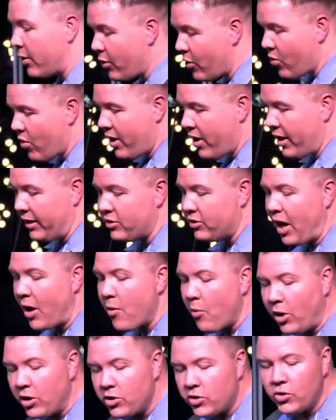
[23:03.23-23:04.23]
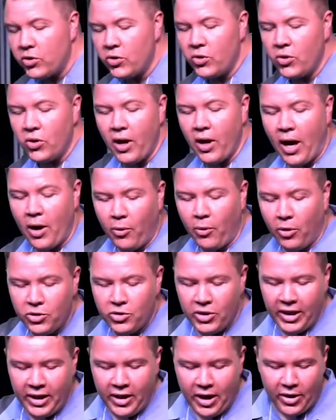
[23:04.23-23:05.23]
They were quiet. So I want
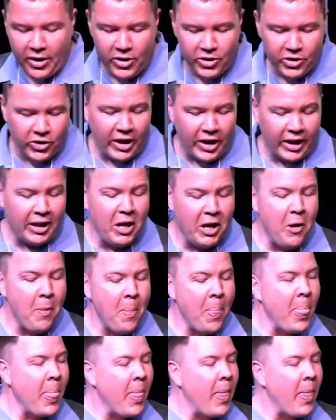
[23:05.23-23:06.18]
to encourage you that.